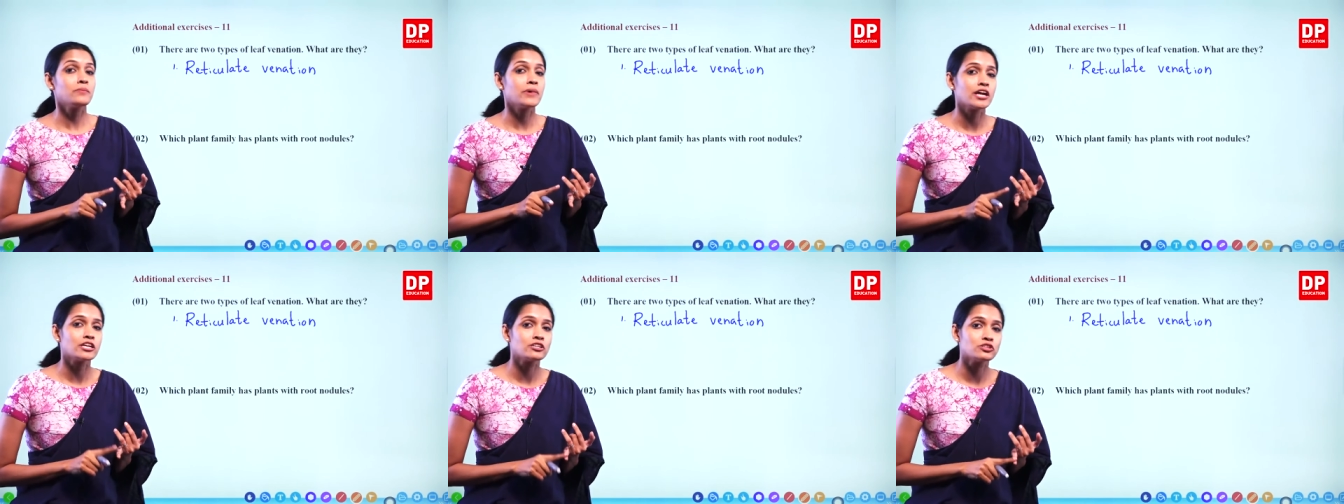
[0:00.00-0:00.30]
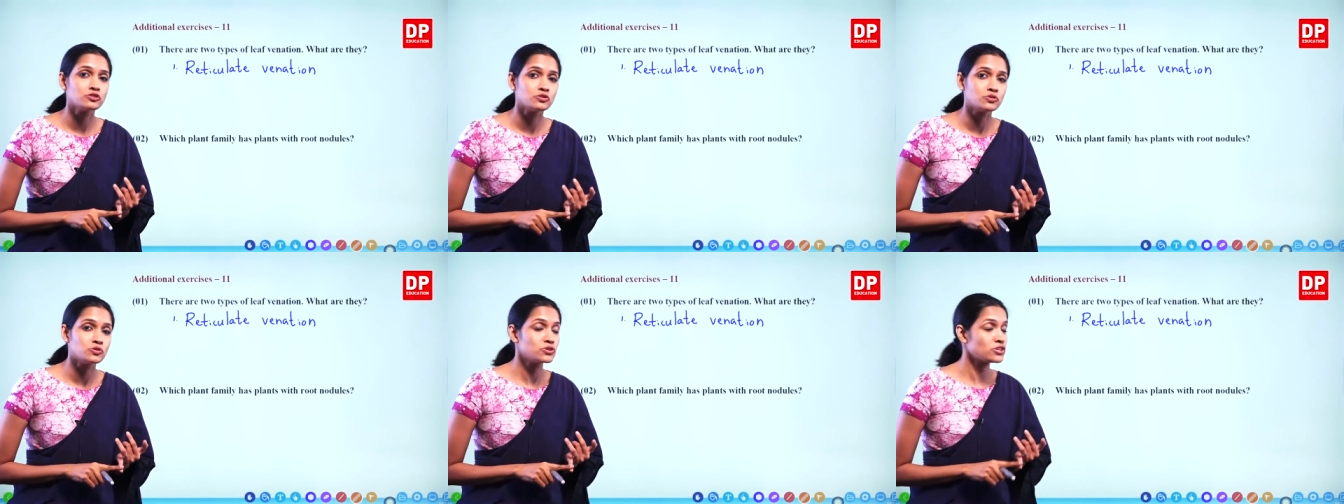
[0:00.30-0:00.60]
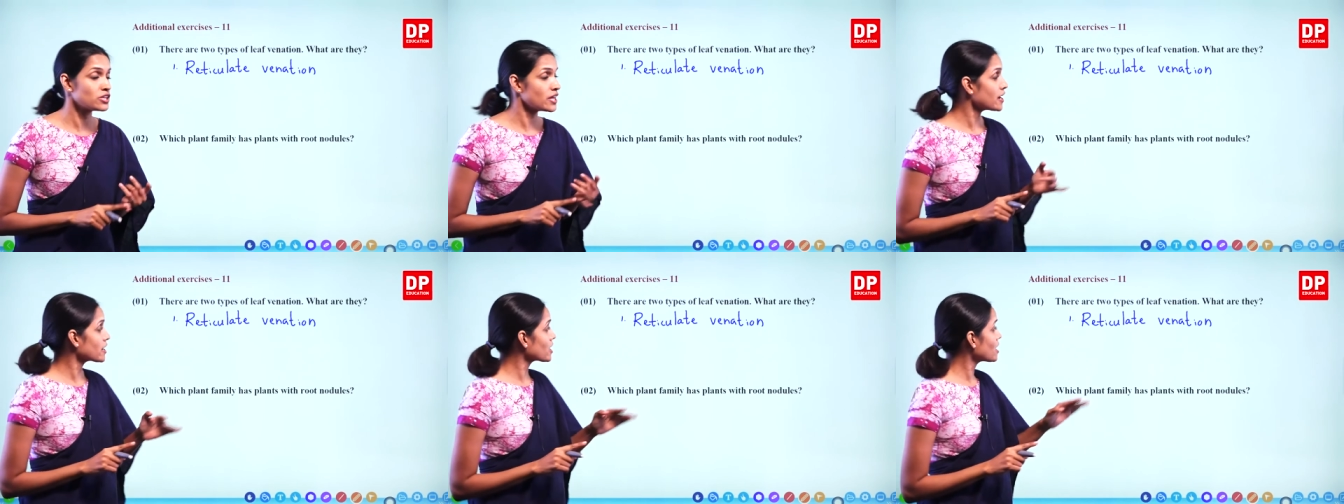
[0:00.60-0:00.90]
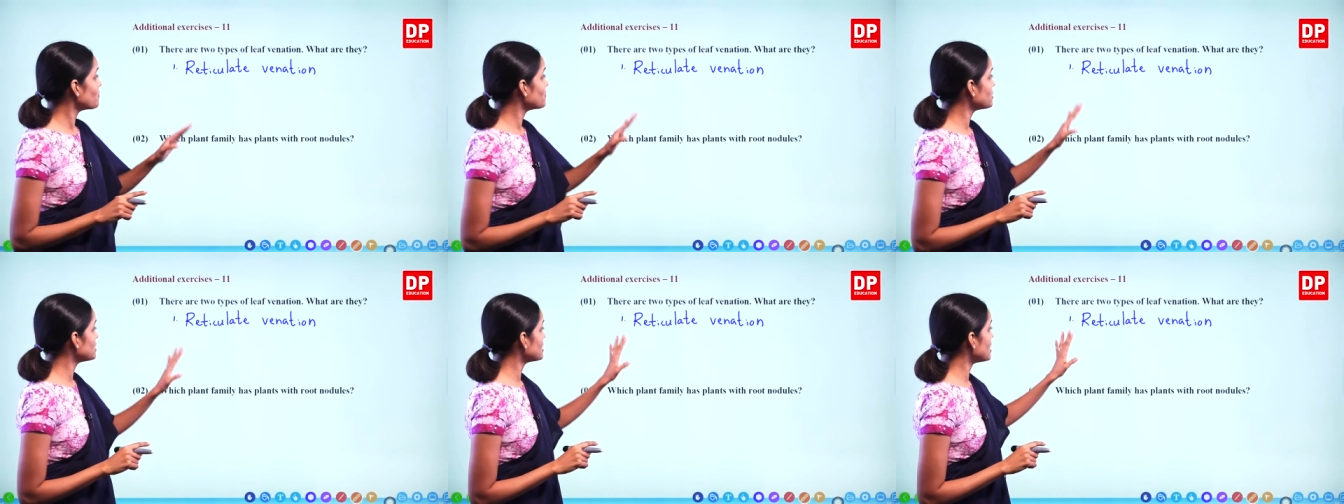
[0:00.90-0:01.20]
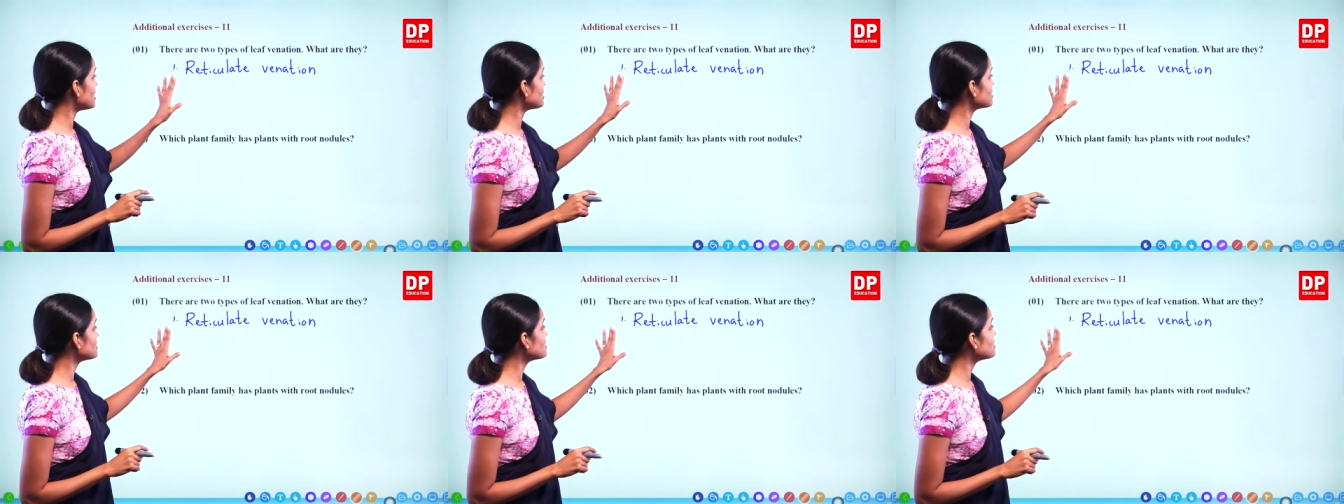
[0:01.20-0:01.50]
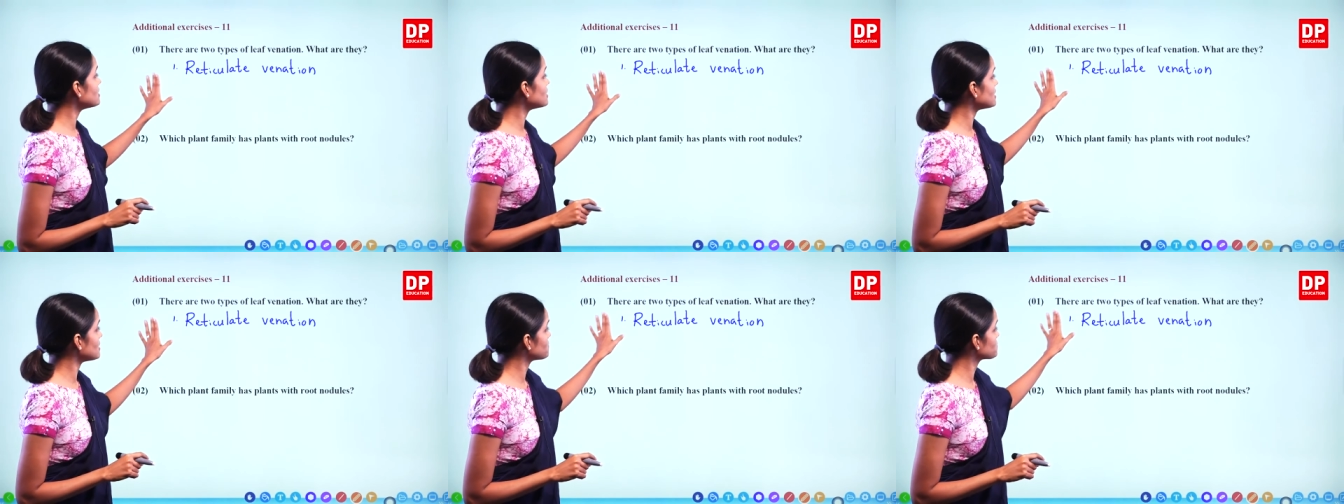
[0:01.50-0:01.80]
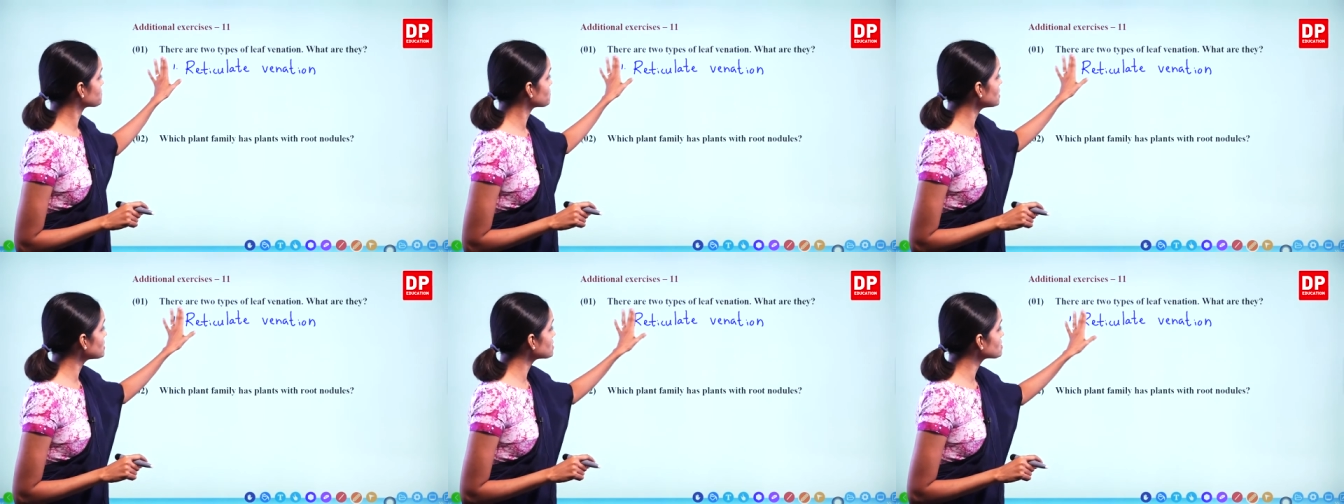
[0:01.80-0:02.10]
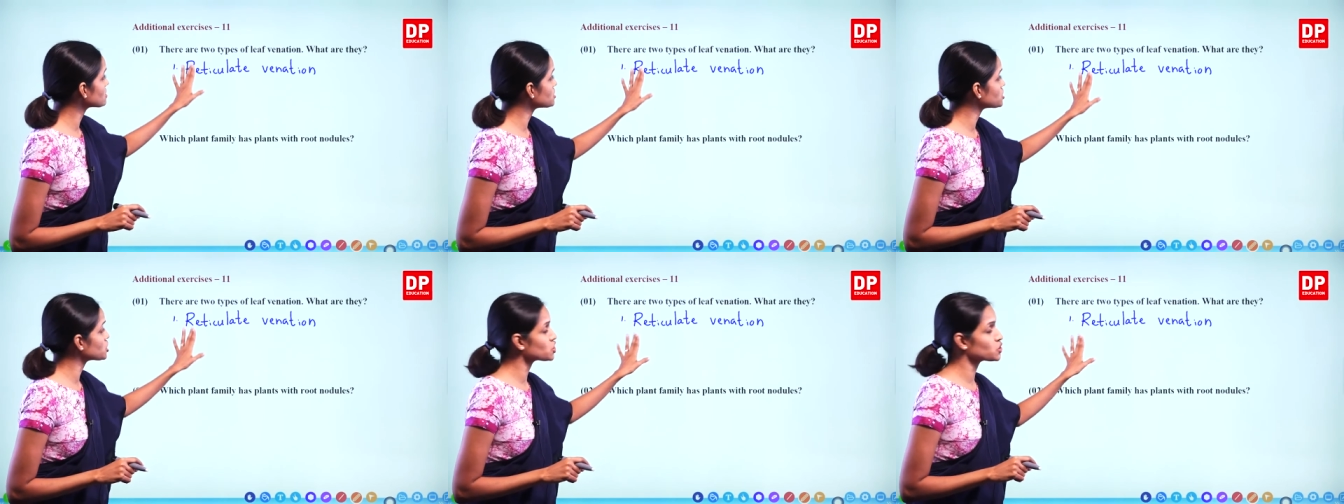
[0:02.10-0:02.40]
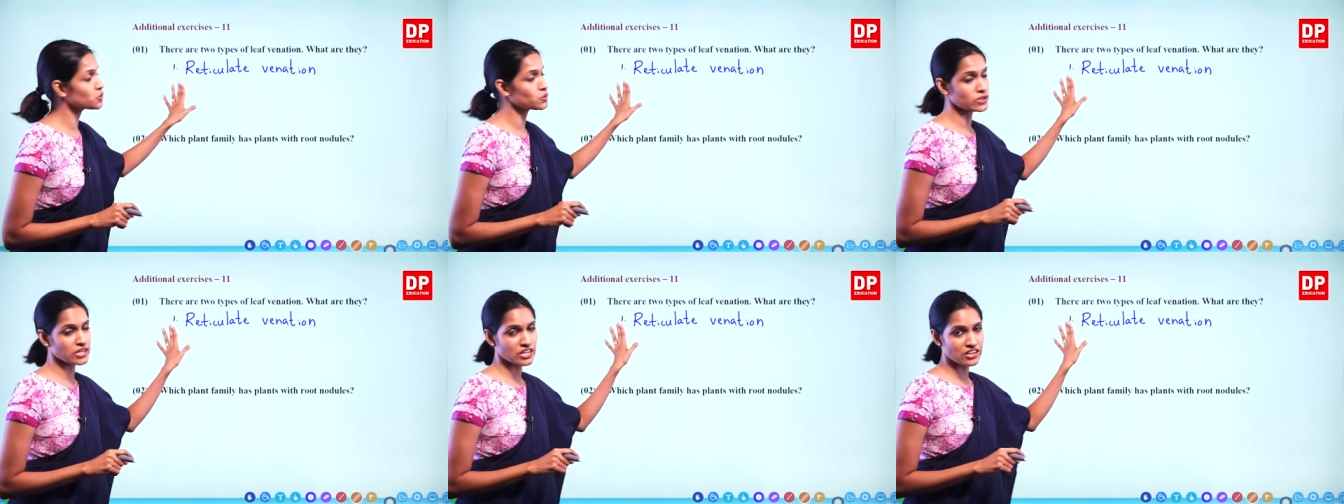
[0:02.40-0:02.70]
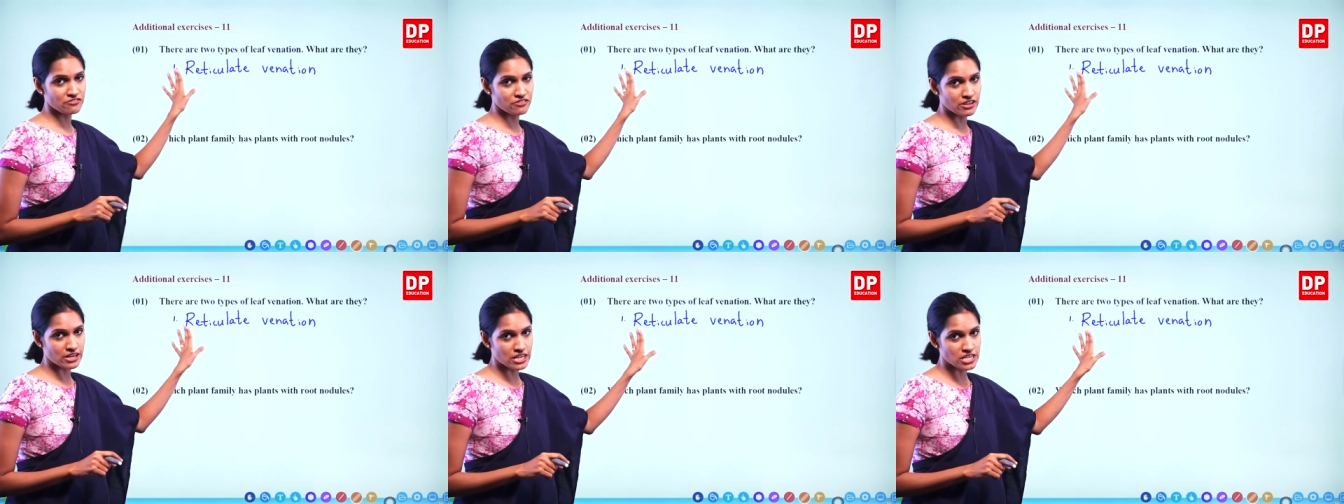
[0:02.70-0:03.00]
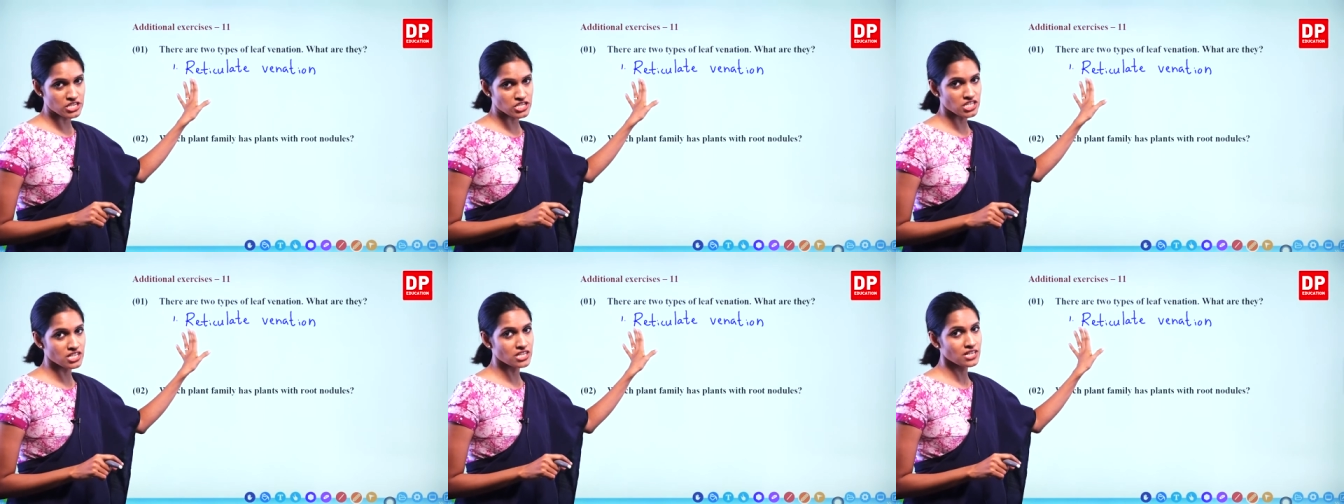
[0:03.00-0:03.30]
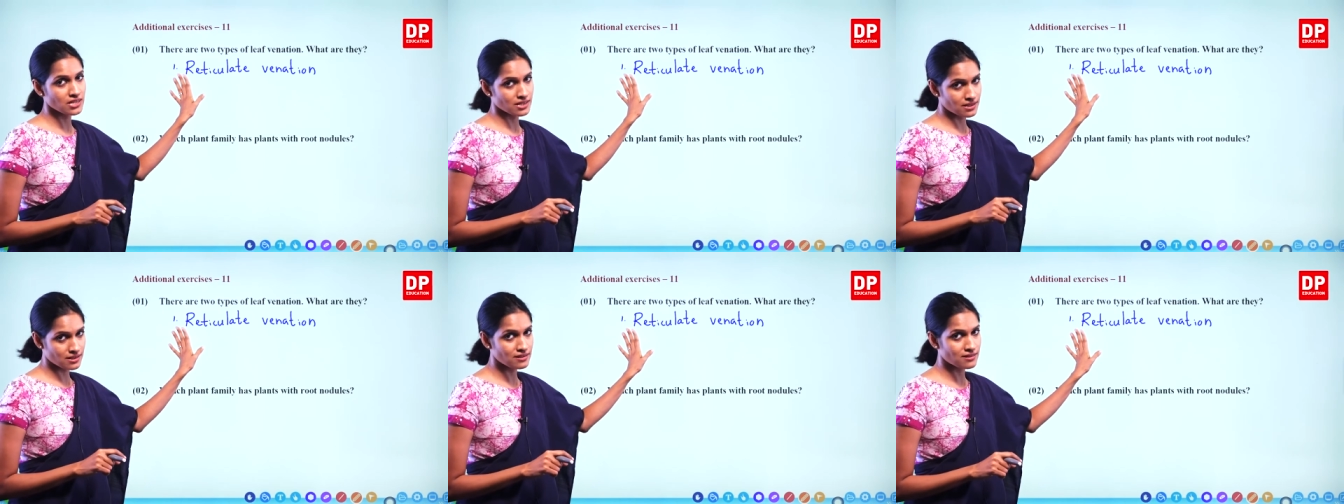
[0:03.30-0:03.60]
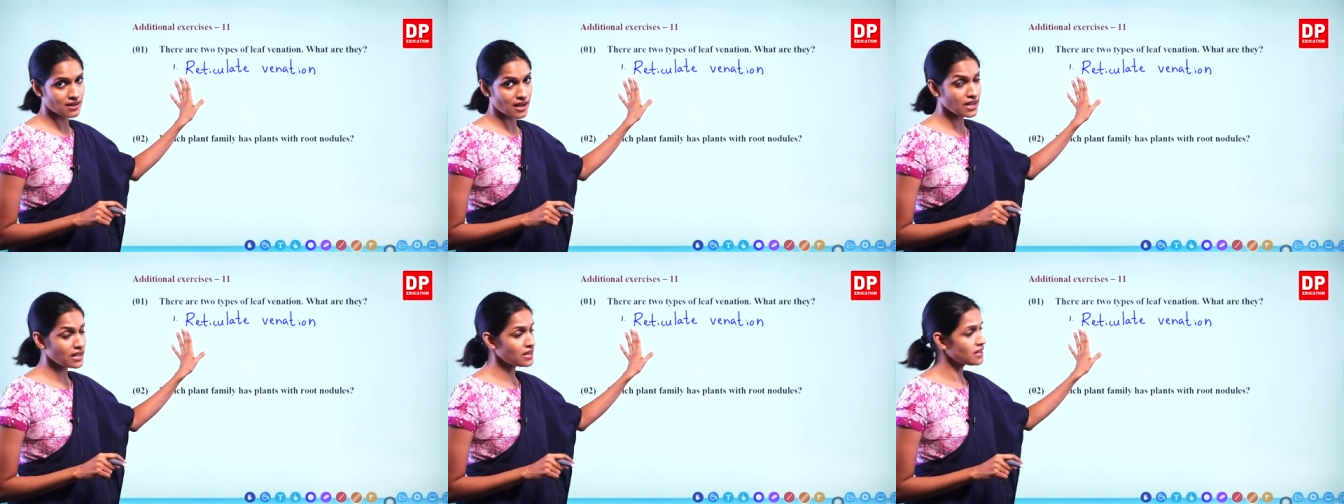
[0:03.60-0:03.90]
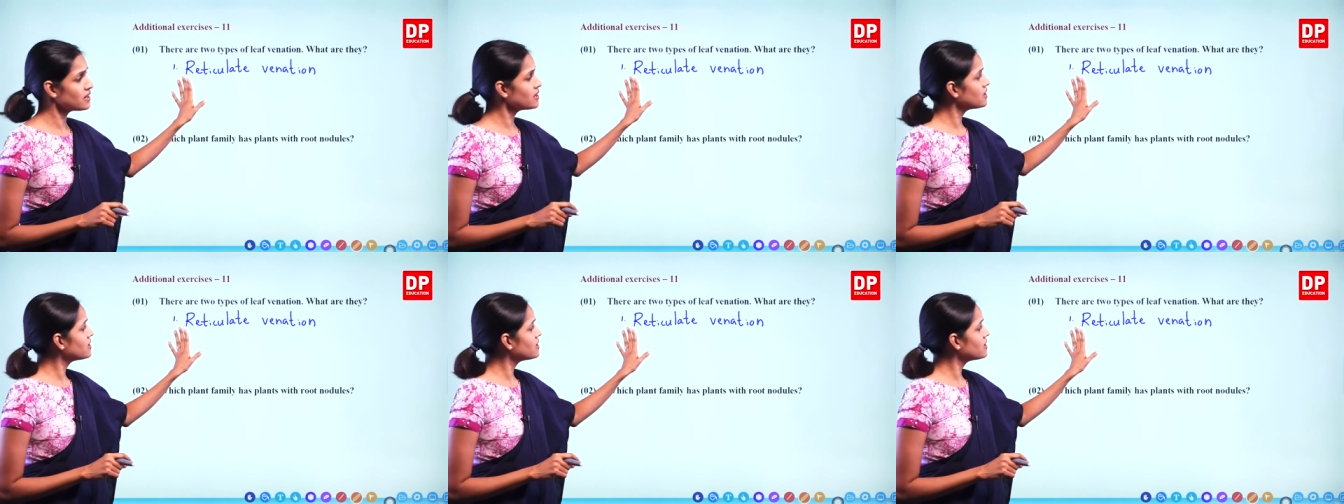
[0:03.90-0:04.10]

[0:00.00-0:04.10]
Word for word: mango, they are coming under the leaves with reticulate venation, right?